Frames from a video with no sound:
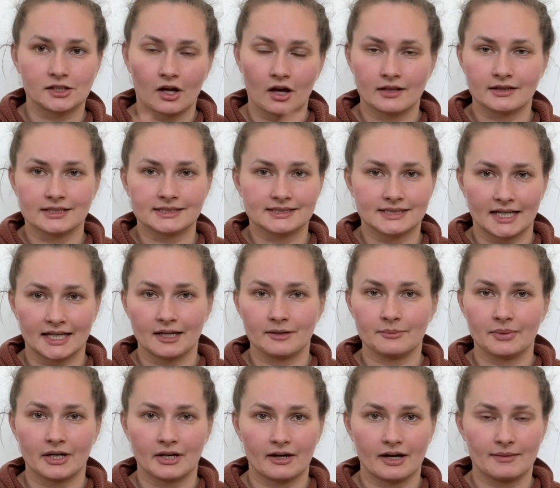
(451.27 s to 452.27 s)
On the second
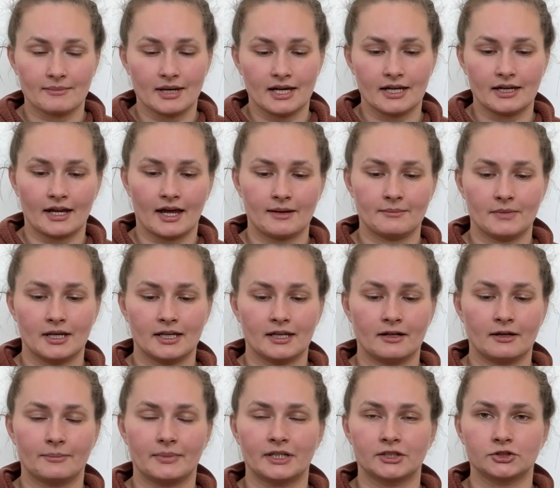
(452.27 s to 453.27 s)
pair I made it a
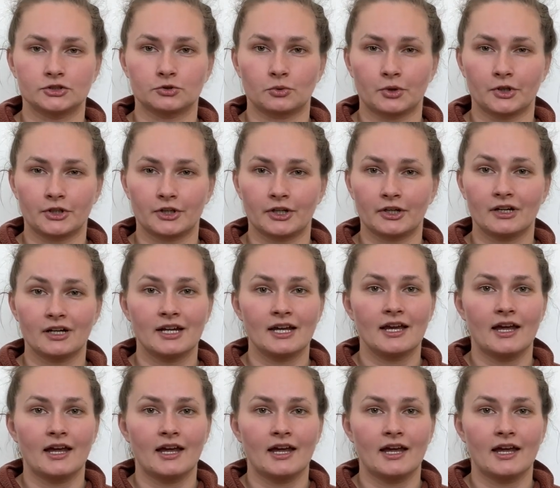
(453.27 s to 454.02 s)
bit shorter,